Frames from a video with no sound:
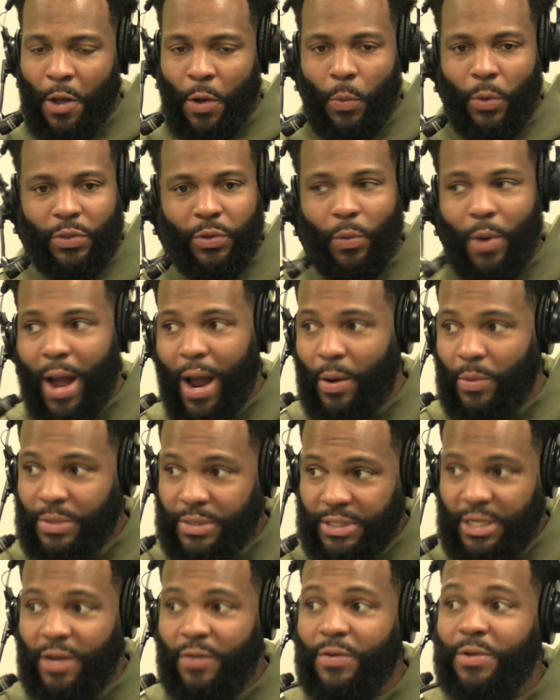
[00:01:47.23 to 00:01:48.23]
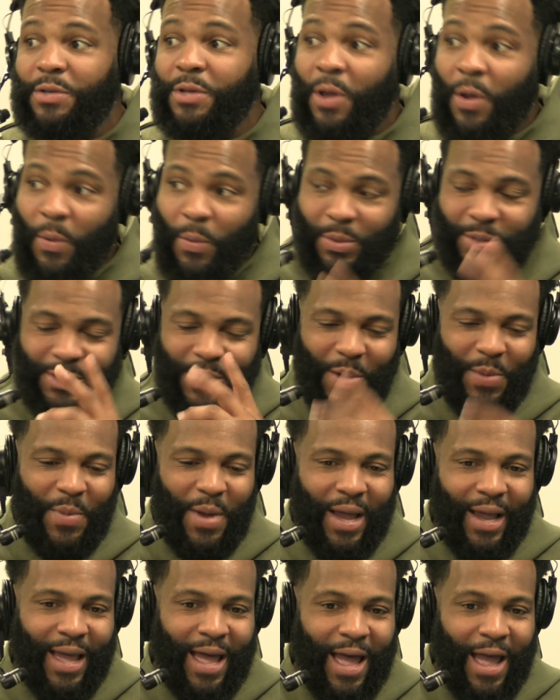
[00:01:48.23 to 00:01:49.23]
with the wide receivers. What's up,
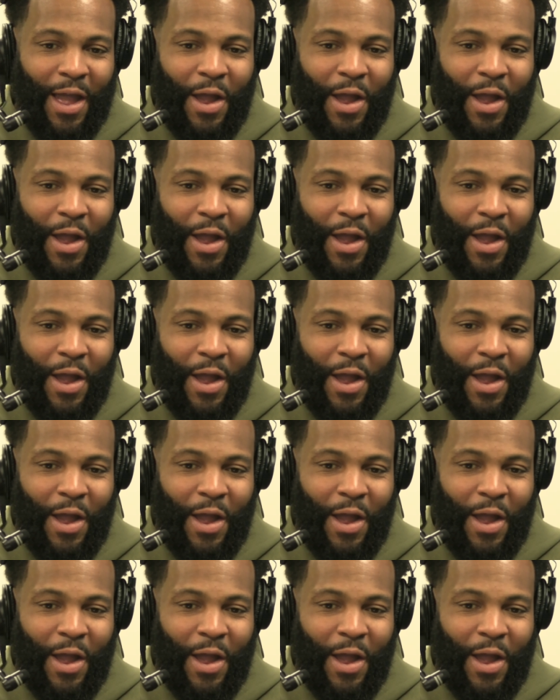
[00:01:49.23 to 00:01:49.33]
my guy?